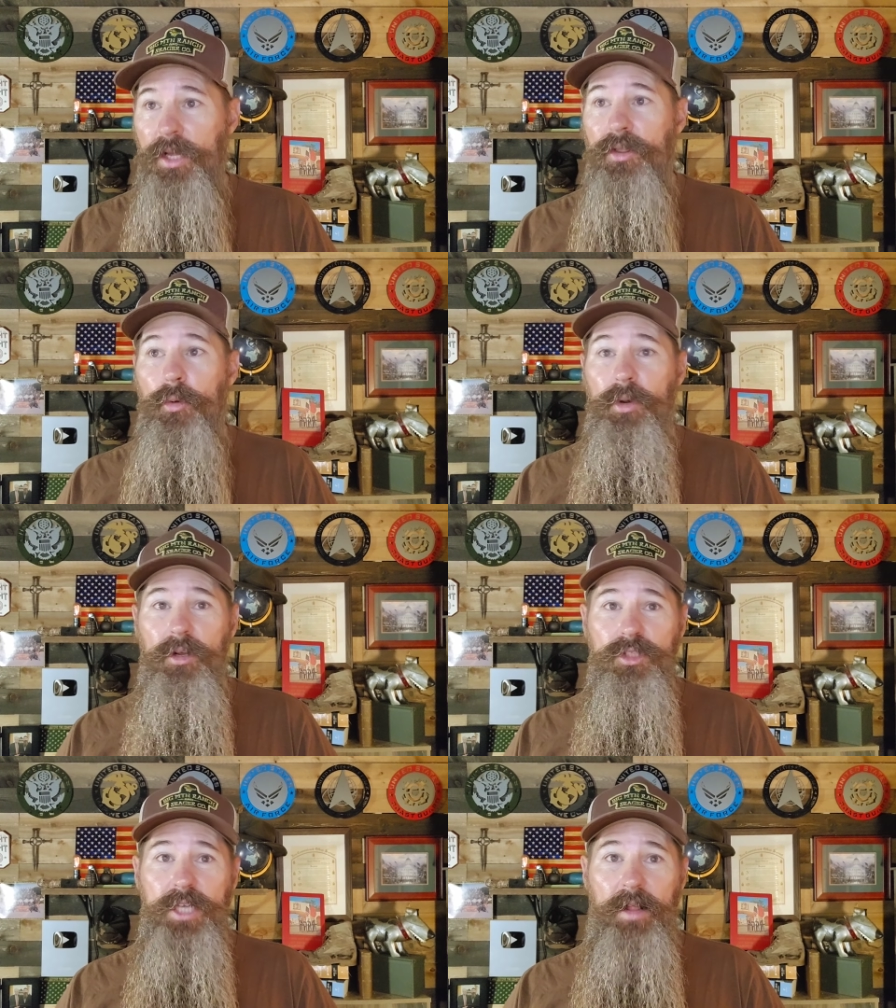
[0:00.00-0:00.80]
The
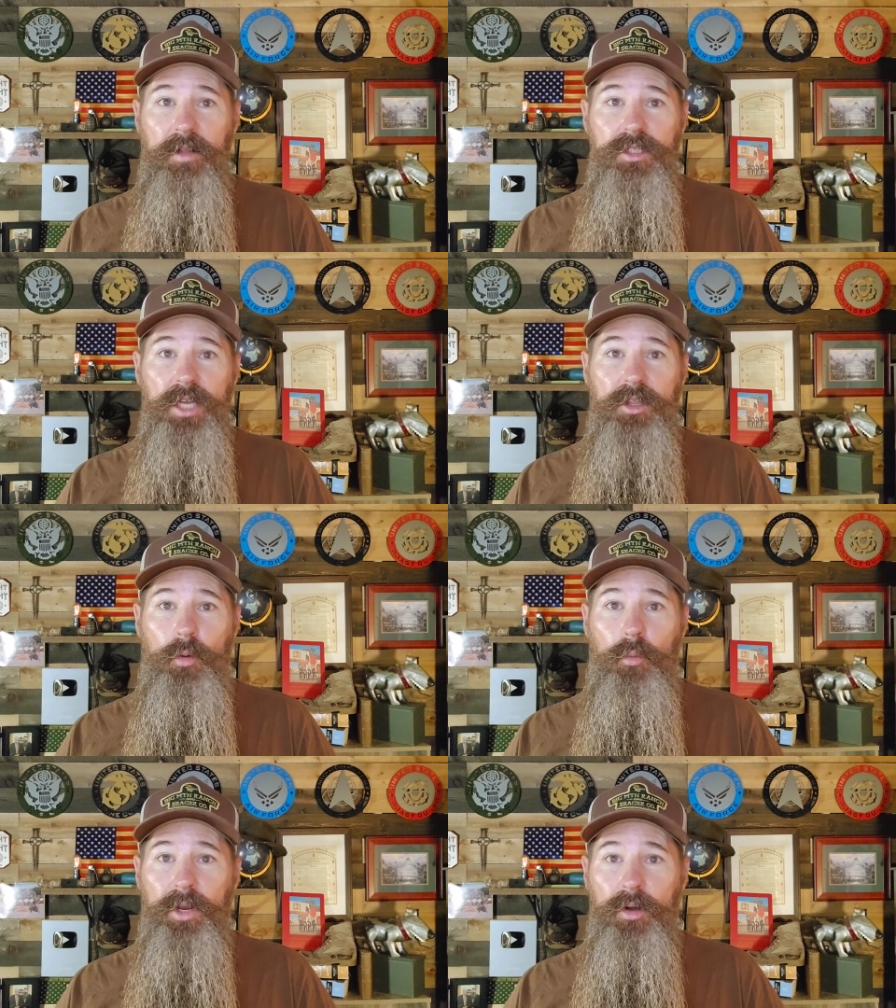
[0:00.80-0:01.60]
real challenge and the
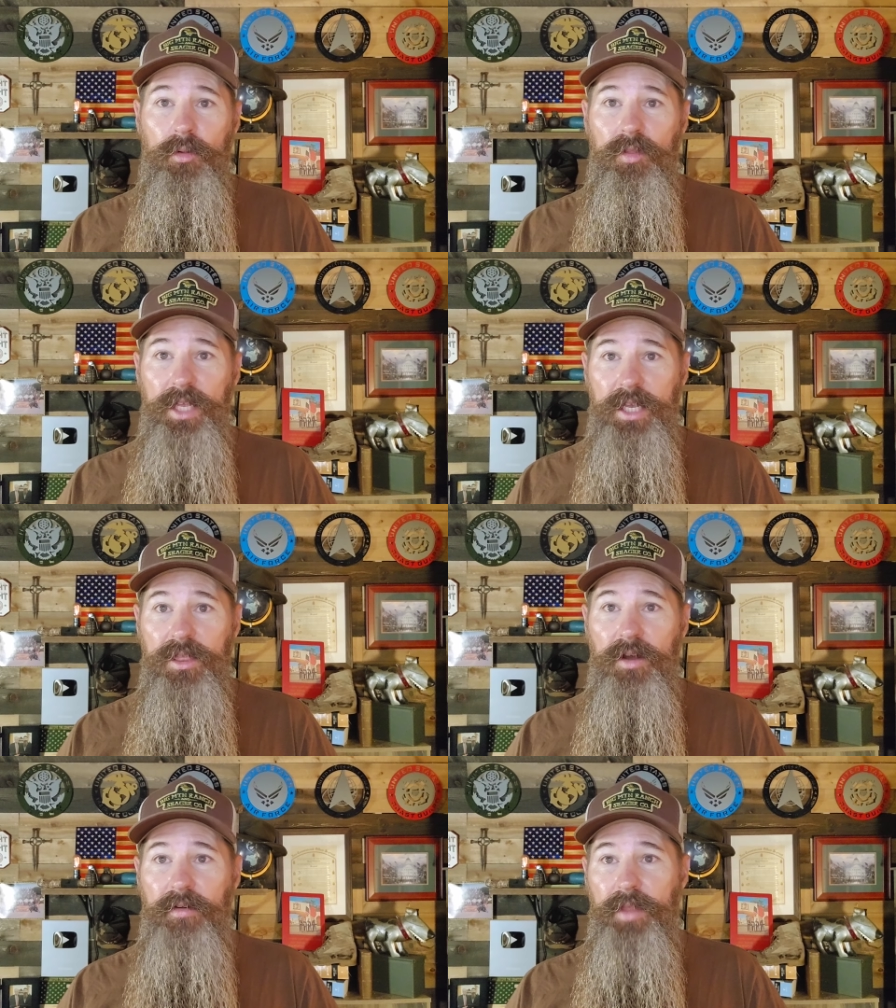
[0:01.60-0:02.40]
real length
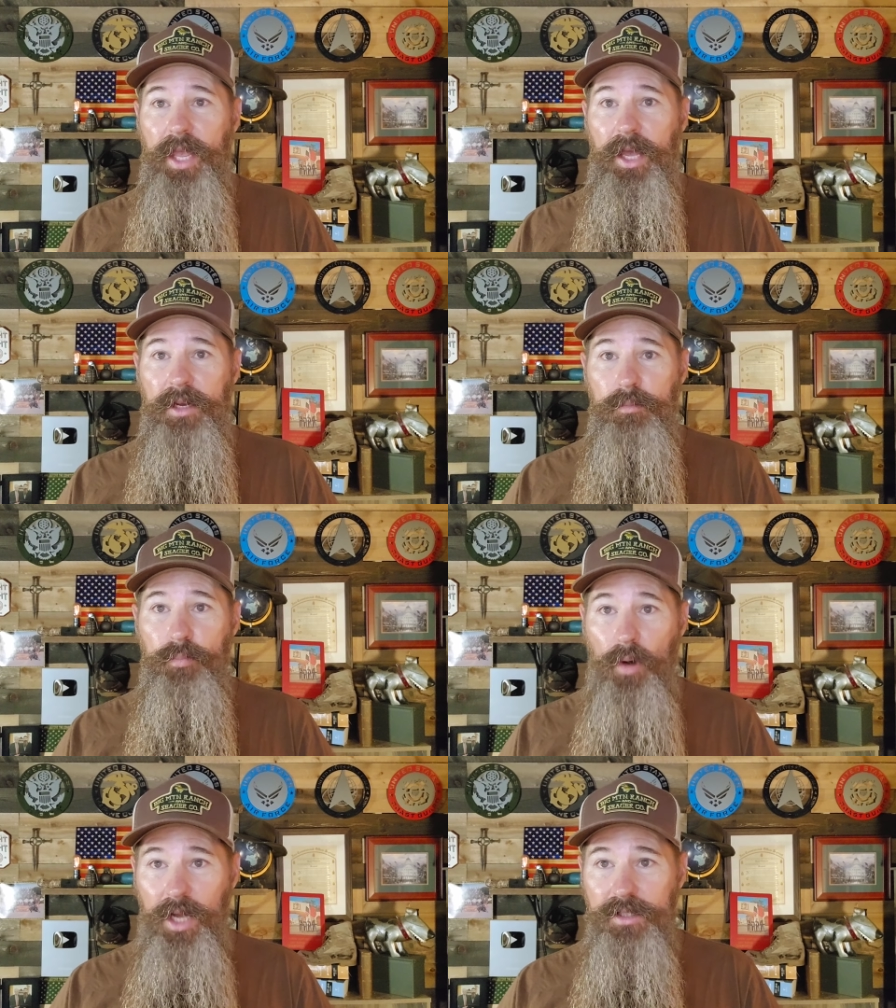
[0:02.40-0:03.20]
of, and
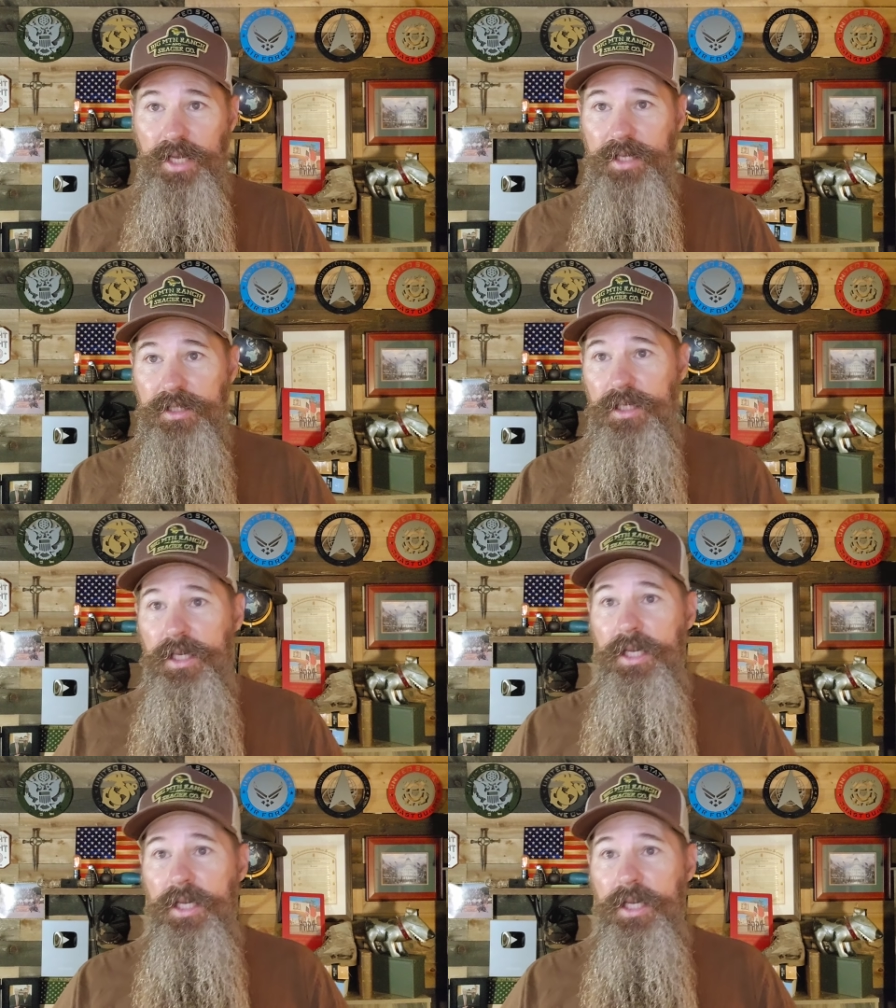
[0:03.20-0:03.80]
process